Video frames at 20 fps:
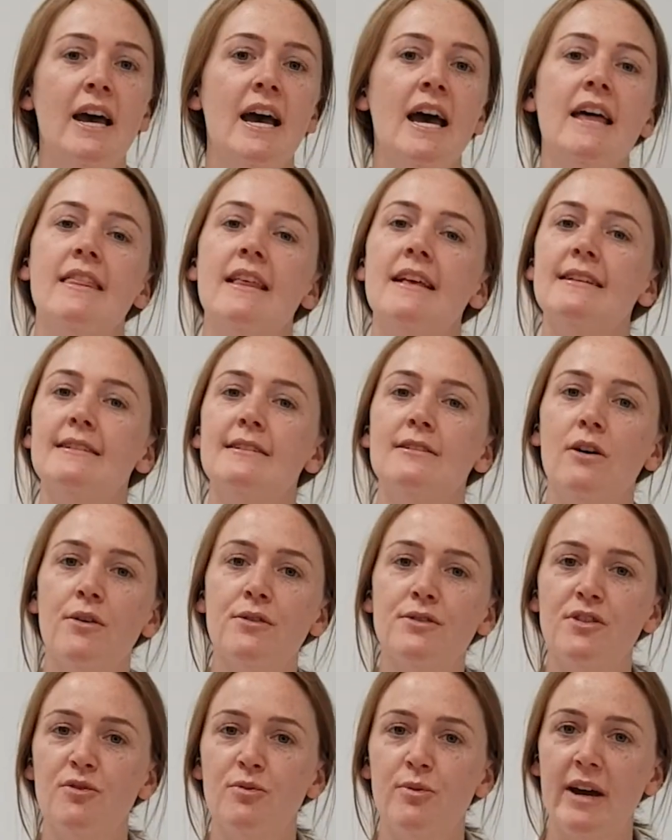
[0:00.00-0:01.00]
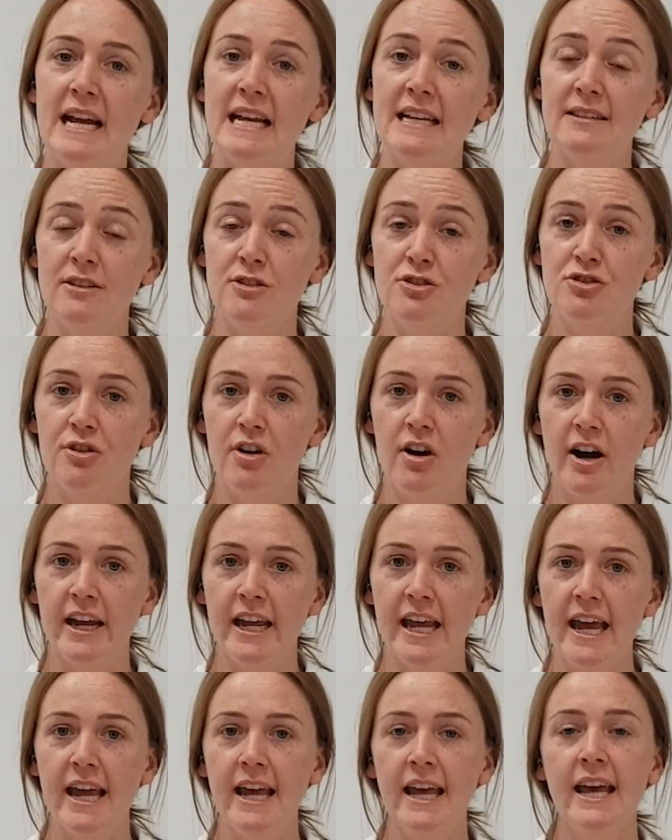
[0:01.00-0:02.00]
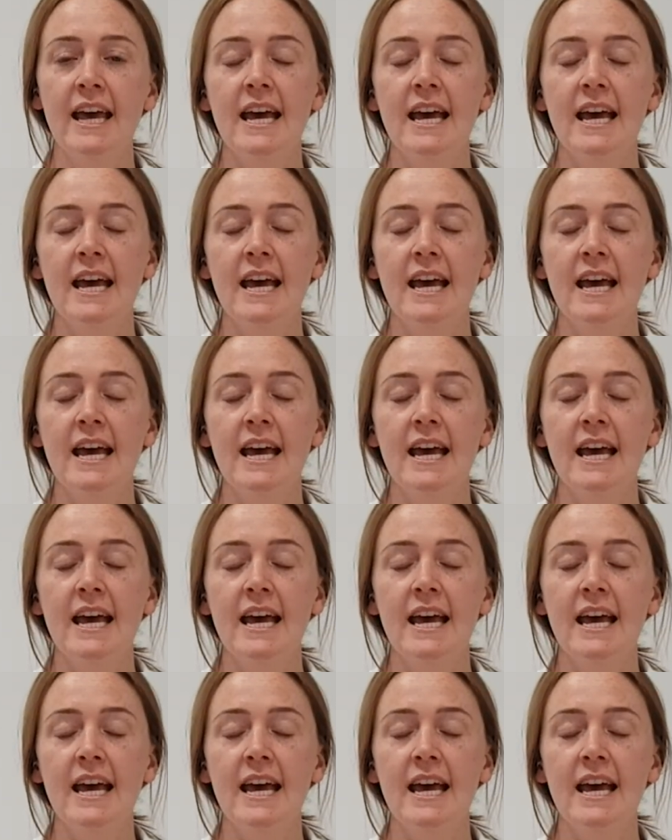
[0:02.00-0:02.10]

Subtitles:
There's lots of ways to try it.